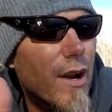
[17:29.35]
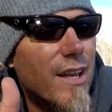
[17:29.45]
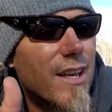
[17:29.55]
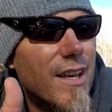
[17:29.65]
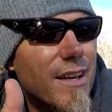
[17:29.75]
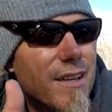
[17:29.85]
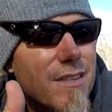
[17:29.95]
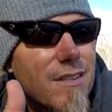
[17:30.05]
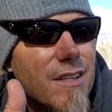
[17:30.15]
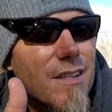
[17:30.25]
king i think
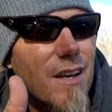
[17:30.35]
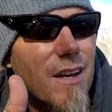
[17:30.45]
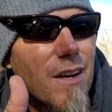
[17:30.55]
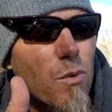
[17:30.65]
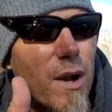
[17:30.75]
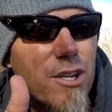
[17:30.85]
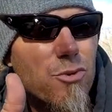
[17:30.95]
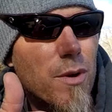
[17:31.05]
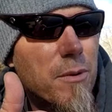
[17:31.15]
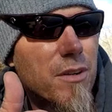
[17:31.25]
it's the uh, rage
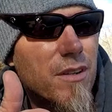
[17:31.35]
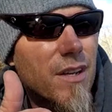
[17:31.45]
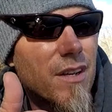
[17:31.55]
swimmer